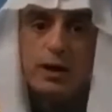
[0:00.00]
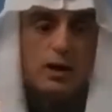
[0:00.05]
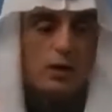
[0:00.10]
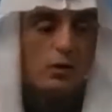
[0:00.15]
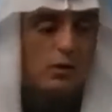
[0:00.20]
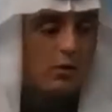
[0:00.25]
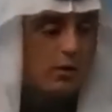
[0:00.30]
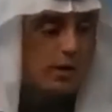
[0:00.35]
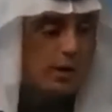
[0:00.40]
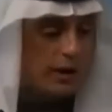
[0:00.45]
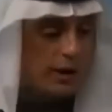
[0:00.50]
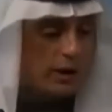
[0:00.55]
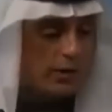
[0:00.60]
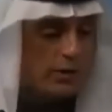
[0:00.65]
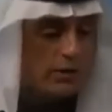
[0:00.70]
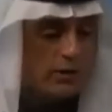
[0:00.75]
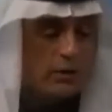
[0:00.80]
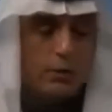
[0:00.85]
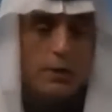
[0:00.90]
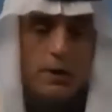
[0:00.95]
And it took
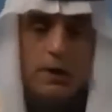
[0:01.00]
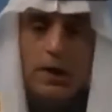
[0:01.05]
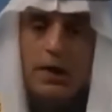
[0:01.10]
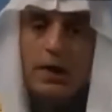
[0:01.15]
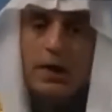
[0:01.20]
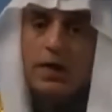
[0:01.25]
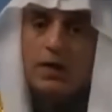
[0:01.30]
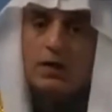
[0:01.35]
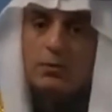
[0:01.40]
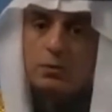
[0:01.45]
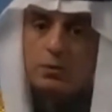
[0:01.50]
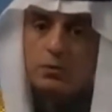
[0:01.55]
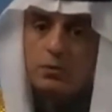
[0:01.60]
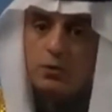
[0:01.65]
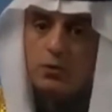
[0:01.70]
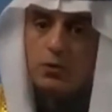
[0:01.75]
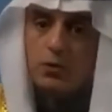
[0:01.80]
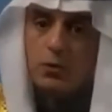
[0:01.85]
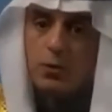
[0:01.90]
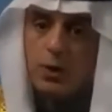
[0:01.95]
another three decades
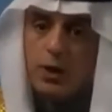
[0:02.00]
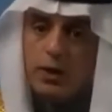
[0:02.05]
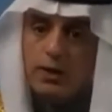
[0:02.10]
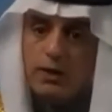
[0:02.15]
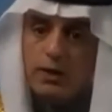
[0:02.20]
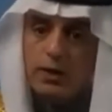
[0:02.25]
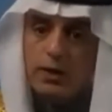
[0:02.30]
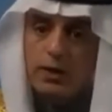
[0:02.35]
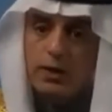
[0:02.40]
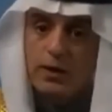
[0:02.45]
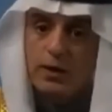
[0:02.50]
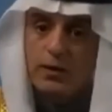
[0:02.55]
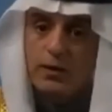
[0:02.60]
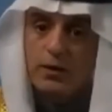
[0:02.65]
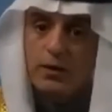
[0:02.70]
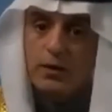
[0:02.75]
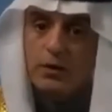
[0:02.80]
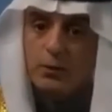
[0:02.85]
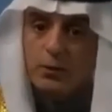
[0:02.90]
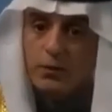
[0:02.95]
before you had,
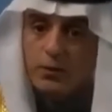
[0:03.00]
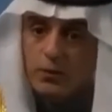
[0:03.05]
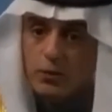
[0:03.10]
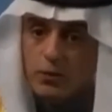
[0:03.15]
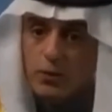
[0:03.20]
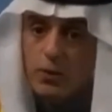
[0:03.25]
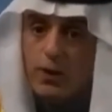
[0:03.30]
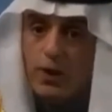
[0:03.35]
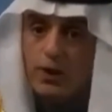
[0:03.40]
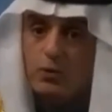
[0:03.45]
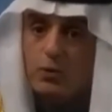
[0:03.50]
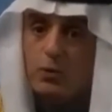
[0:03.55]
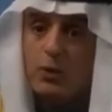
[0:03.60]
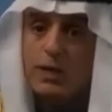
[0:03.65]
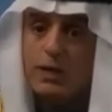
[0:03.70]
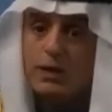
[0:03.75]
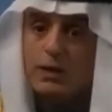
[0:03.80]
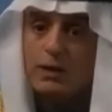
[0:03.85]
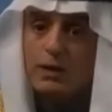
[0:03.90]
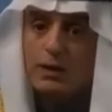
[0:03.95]
before you had
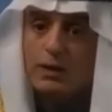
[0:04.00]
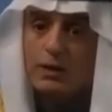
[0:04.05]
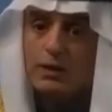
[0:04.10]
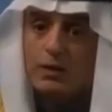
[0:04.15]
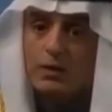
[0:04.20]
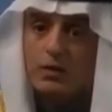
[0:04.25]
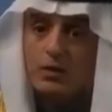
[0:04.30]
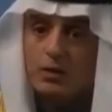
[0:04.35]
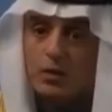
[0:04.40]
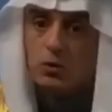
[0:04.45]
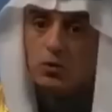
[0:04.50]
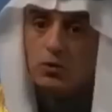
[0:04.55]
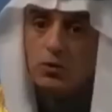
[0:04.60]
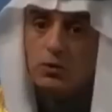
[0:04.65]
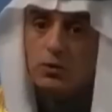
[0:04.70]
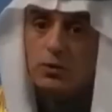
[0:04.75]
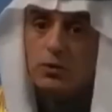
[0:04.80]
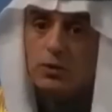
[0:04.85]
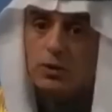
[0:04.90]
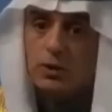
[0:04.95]
real
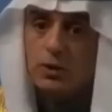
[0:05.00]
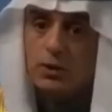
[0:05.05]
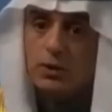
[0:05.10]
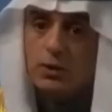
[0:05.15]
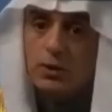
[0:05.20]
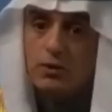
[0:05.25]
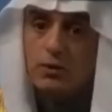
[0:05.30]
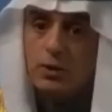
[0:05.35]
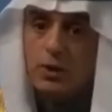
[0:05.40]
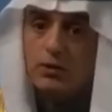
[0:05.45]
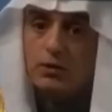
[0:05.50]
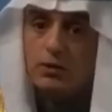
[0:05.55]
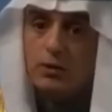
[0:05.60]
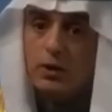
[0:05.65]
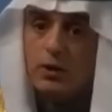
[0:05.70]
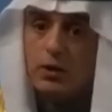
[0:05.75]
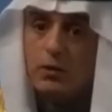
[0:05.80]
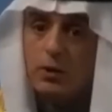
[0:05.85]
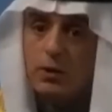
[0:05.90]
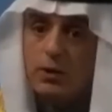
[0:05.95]
social, uh,
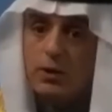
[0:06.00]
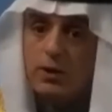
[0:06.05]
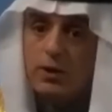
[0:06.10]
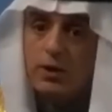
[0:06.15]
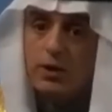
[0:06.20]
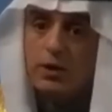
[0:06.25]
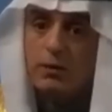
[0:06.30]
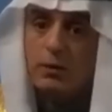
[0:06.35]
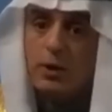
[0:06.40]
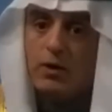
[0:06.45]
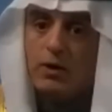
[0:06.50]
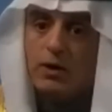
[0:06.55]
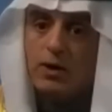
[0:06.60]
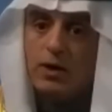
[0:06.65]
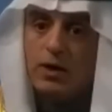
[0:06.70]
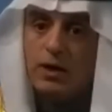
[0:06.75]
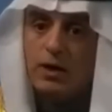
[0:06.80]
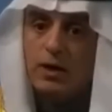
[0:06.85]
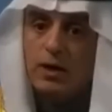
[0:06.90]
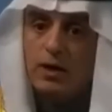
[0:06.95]
racial equality in
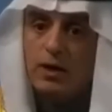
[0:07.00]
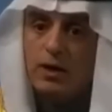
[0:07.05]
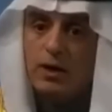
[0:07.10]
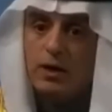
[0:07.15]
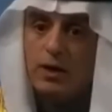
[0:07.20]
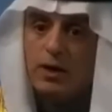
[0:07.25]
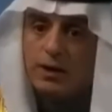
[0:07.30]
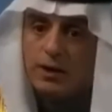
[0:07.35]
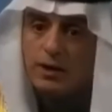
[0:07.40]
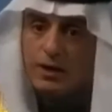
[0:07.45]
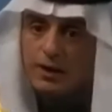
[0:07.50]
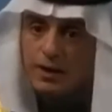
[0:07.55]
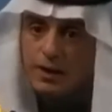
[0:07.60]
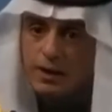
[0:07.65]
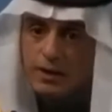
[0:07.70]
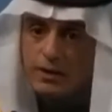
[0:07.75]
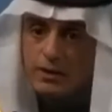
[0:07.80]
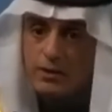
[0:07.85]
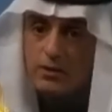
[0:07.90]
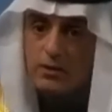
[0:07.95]
America.
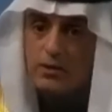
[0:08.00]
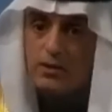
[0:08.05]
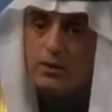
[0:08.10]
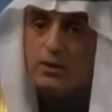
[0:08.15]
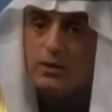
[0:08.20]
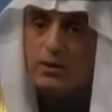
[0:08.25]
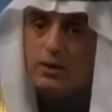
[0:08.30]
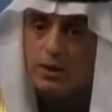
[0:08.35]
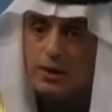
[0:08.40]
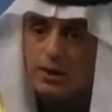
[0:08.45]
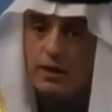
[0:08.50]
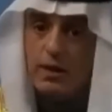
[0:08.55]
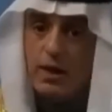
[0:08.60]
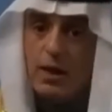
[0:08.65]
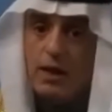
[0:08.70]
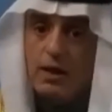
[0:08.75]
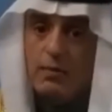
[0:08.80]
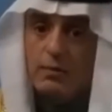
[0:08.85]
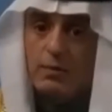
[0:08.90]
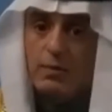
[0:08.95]
Things
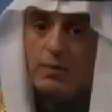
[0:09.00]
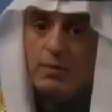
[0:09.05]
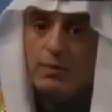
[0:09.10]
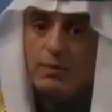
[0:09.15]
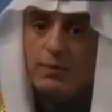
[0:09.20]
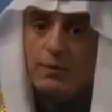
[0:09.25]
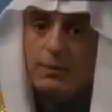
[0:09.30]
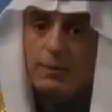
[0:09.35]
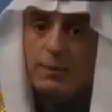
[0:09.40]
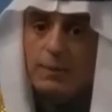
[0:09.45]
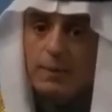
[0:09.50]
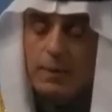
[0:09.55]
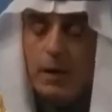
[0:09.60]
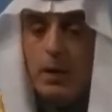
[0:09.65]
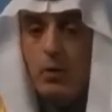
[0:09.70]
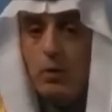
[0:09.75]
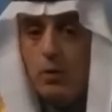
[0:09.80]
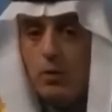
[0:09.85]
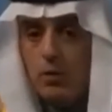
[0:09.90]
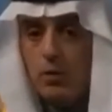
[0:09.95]
take time.
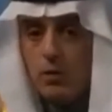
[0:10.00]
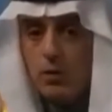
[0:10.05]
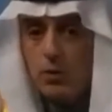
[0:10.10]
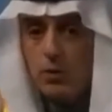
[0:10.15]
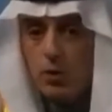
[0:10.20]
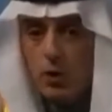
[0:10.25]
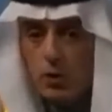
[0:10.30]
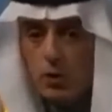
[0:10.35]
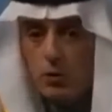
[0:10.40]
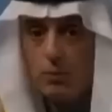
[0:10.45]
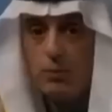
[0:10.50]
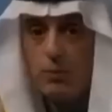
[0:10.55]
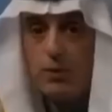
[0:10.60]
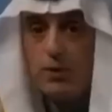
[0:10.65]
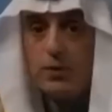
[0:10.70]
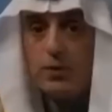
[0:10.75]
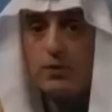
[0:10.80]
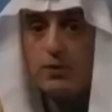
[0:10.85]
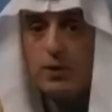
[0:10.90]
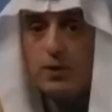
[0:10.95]
Now, you
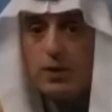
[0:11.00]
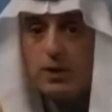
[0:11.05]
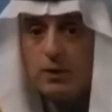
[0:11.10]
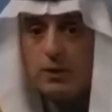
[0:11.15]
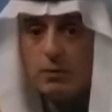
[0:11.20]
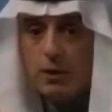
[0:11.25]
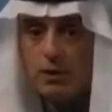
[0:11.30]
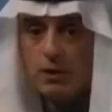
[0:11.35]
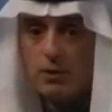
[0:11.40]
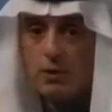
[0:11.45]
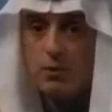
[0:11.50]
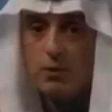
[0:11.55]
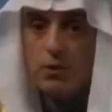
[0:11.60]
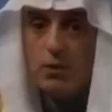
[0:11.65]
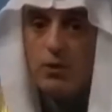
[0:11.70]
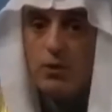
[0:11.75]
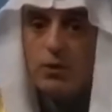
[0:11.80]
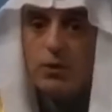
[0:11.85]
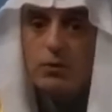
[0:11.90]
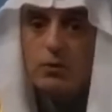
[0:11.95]
hope that in the
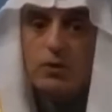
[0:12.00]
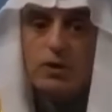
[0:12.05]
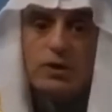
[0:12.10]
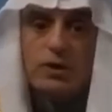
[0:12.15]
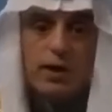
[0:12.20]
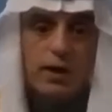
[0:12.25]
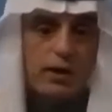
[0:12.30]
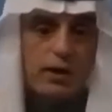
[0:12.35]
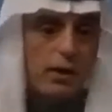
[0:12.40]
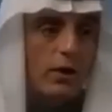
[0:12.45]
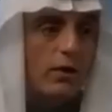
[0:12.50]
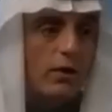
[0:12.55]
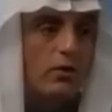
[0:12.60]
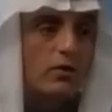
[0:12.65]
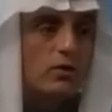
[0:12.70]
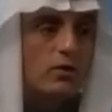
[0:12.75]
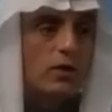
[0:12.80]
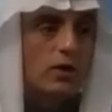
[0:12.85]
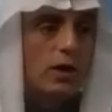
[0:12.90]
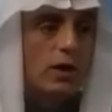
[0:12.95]
modern world, with
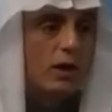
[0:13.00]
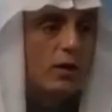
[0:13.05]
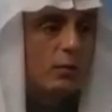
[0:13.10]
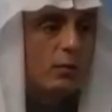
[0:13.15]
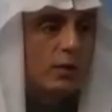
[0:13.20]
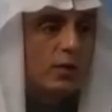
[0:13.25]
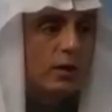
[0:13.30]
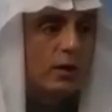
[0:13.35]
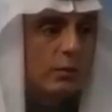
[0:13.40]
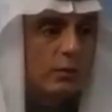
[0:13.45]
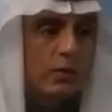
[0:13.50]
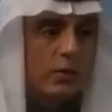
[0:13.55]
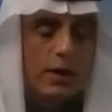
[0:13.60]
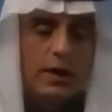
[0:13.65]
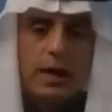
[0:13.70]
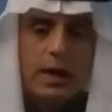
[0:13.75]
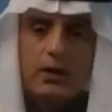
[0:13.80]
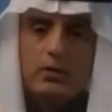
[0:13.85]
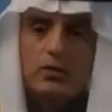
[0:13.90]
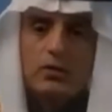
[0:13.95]
technology and with
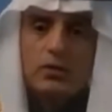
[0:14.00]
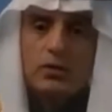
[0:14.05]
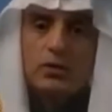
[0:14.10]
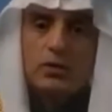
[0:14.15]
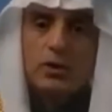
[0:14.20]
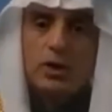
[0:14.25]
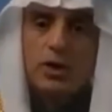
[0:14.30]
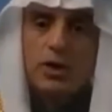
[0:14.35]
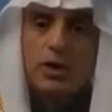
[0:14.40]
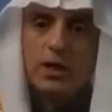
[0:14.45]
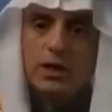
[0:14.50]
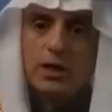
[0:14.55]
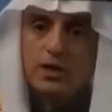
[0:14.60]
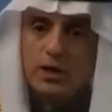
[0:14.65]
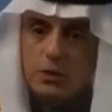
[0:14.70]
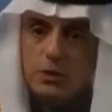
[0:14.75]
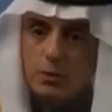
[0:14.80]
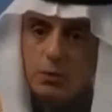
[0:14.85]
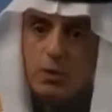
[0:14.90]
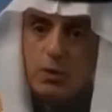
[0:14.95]
communications,
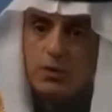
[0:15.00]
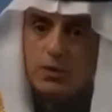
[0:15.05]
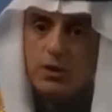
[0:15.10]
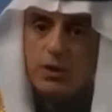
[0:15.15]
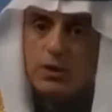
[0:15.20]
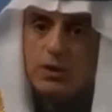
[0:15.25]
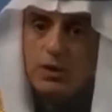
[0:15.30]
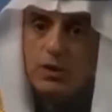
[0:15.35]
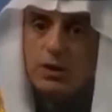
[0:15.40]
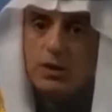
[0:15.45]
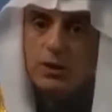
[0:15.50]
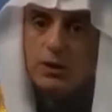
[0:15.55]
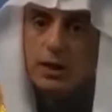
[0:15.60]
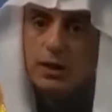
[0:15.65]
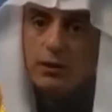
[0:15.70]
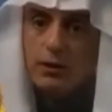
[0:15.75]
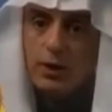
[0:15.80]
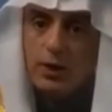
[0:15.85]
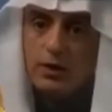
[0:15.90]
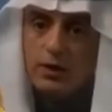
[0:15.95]
this process is
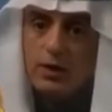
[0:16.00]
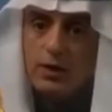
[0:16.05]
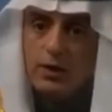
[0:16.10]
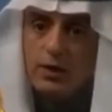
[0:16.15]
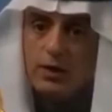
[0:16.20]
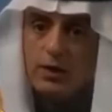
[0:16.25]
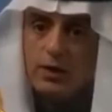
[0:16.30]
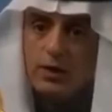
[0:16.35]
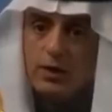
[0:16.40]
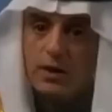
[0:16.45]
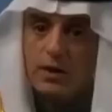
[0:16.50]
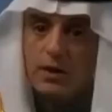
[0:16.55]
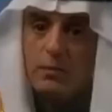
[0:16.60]
accelerated.